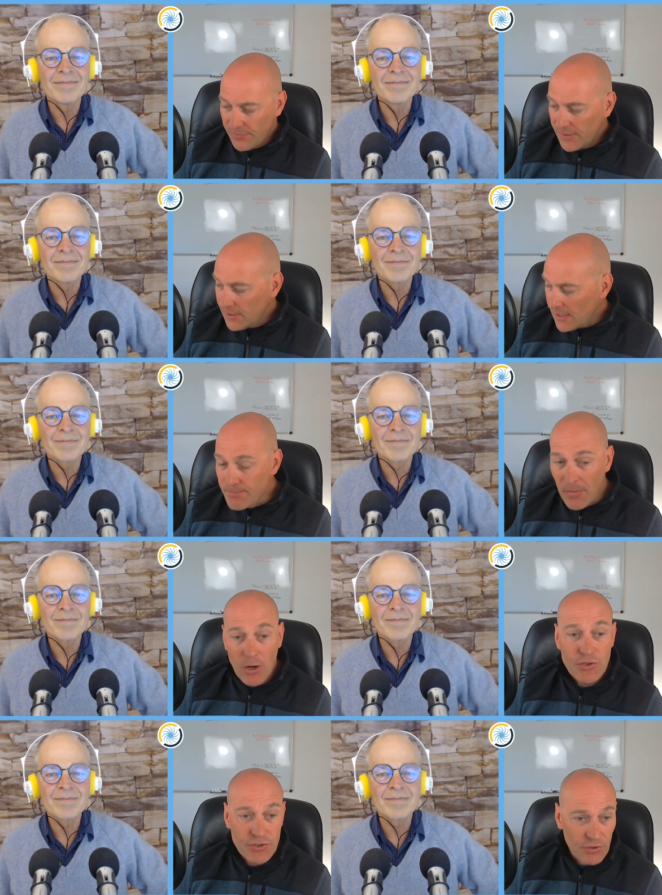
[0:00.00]
Speaker 1: the
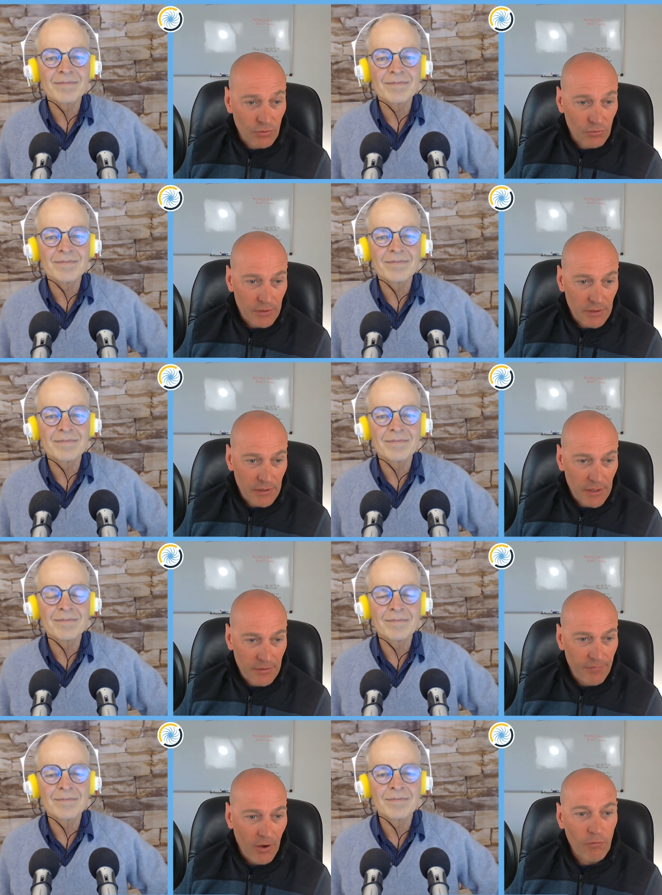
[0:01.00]
emotional
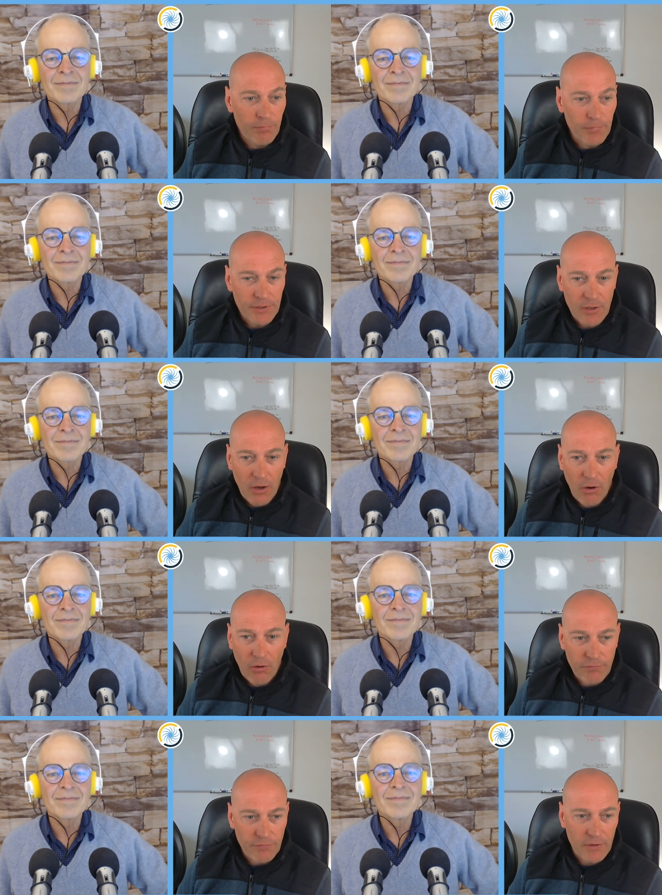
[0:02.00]
involvement
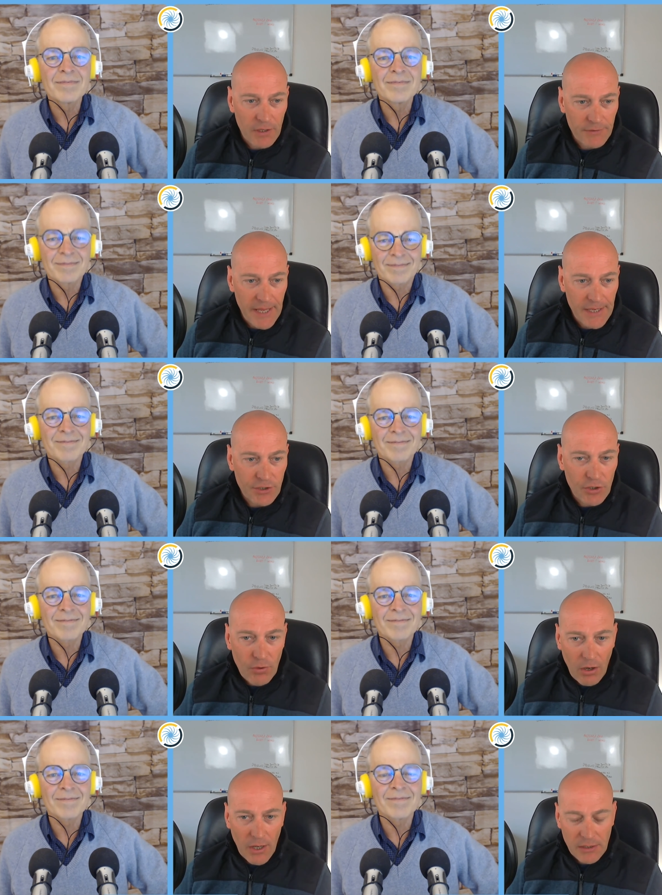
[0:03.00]
of a net new
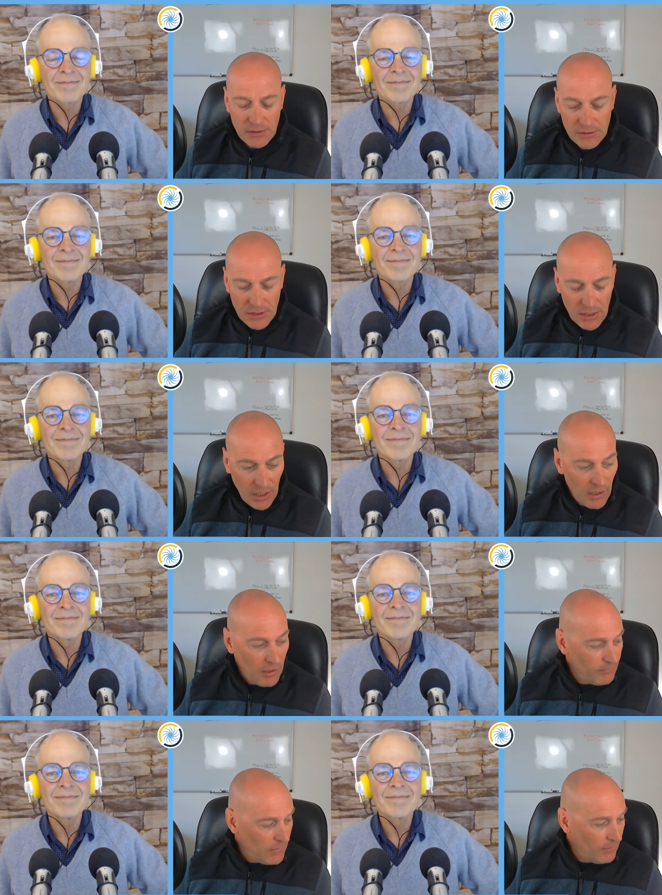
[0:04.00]
hire.
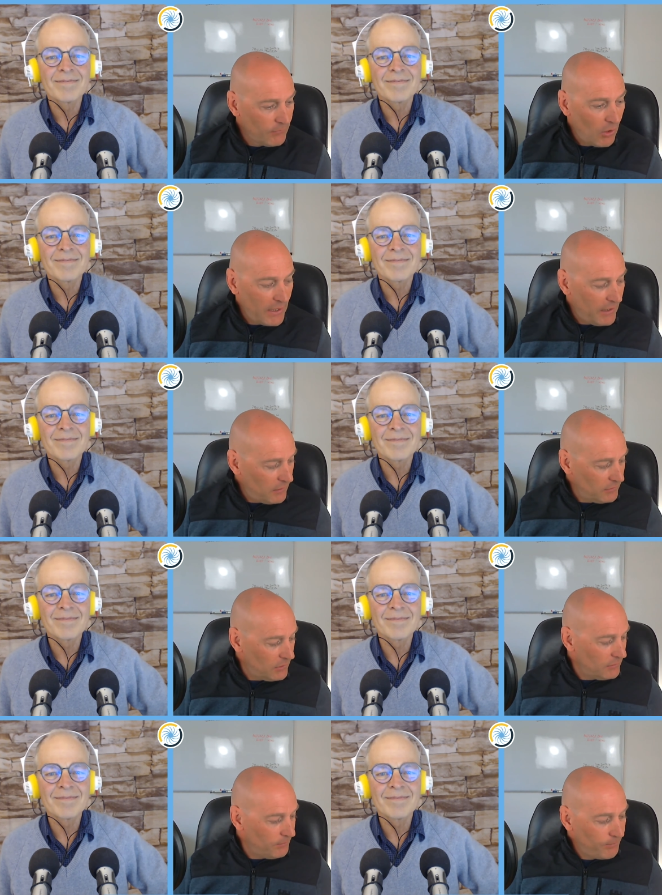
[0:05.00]
Um, I'm not allowed.
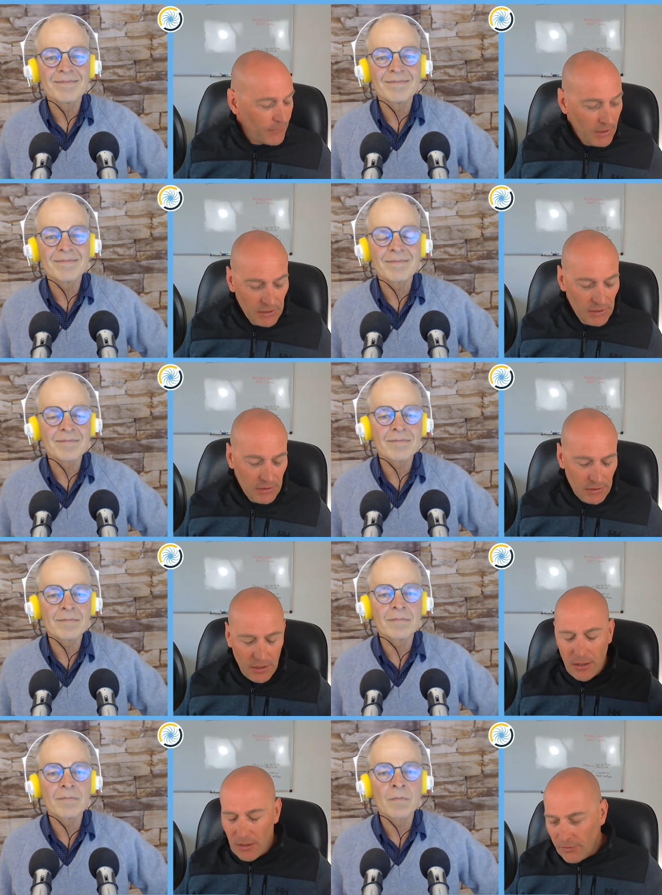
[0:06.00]
Another.
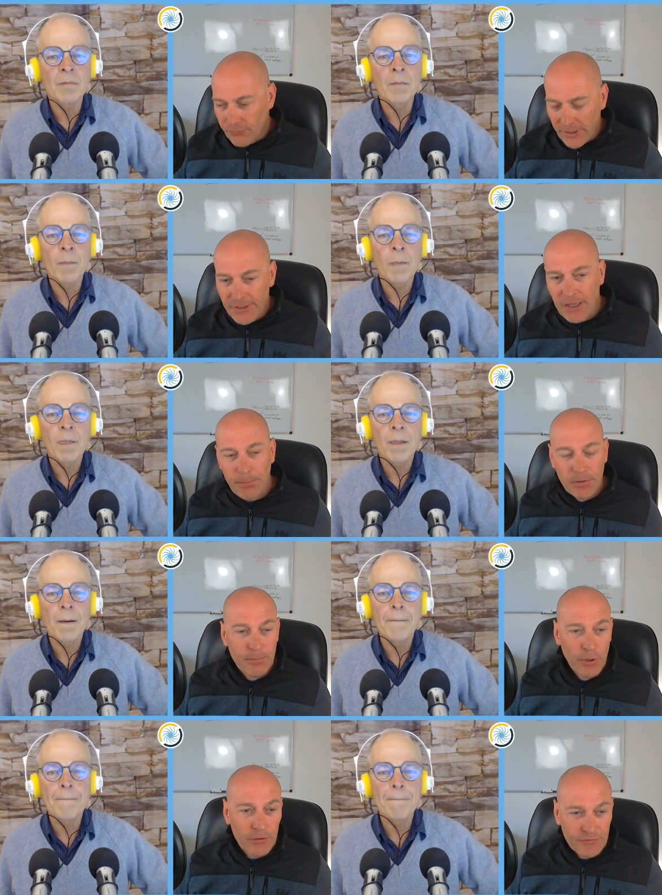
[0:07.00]
I've written a couple
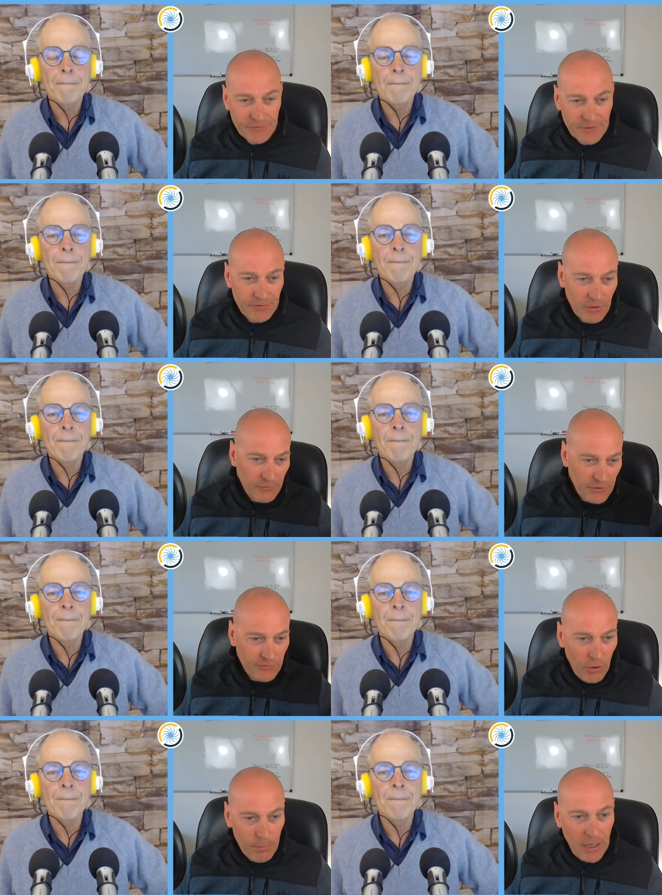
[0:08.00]
of books, and sorry,
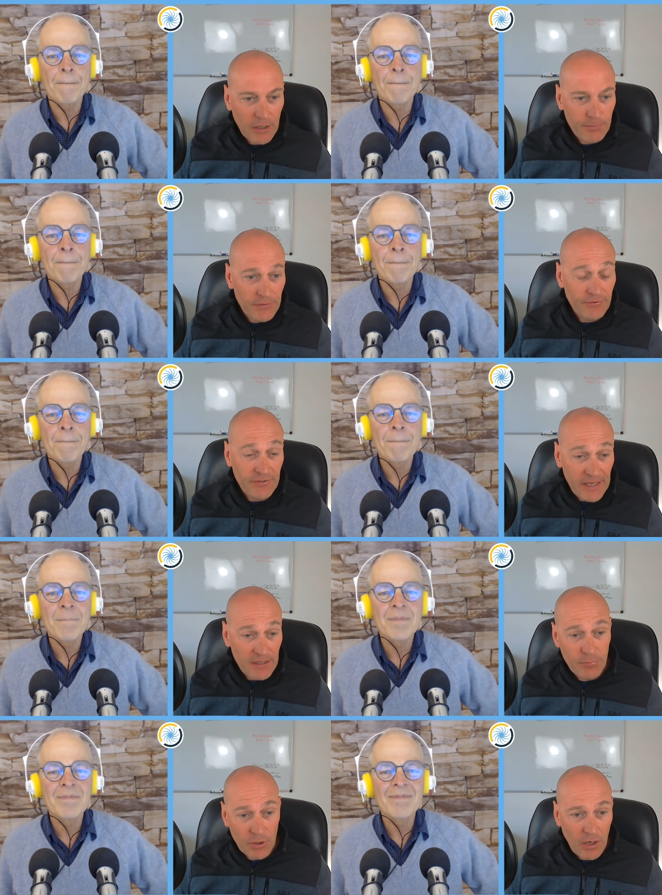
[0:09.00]
it's not plugged, but the
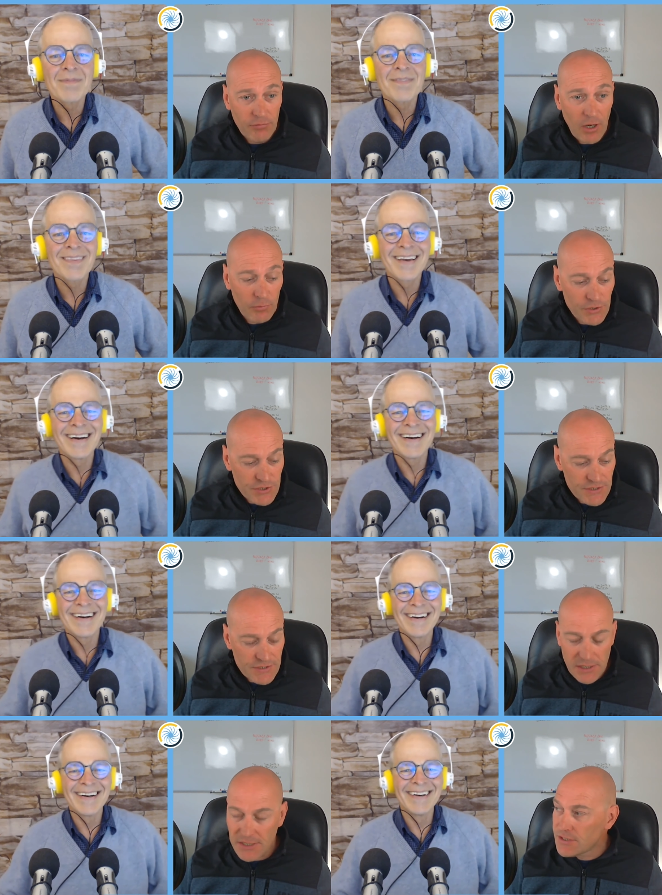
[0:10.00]
second book I wrote, which
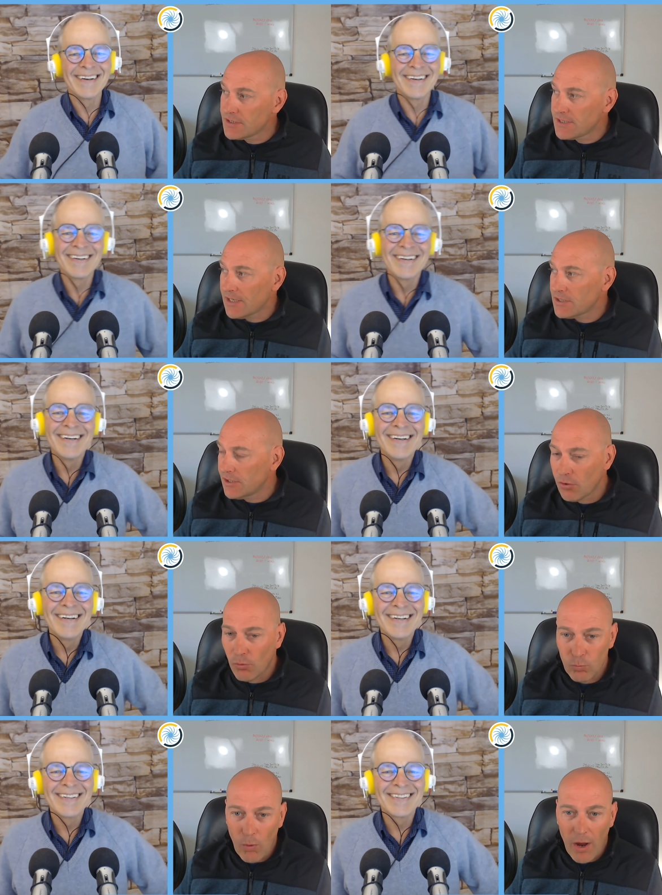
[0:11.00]
is which is actually
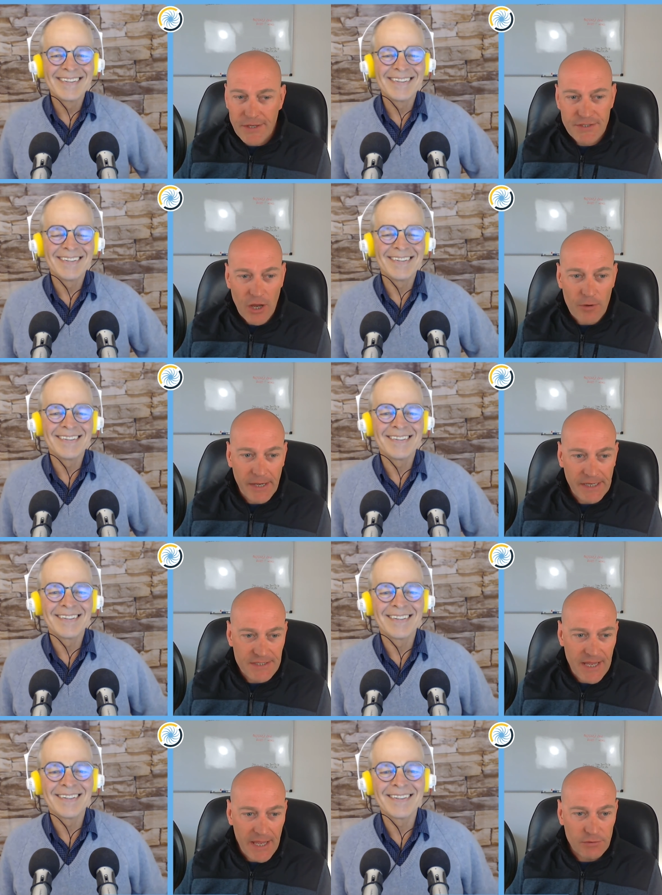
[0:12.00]
called "Why So Many
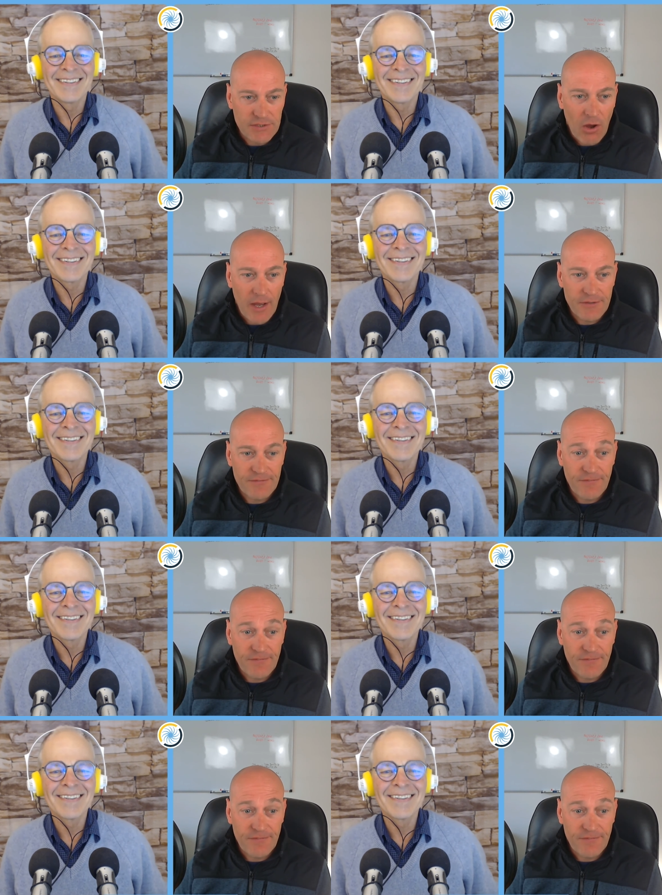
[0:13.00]
Sales Hires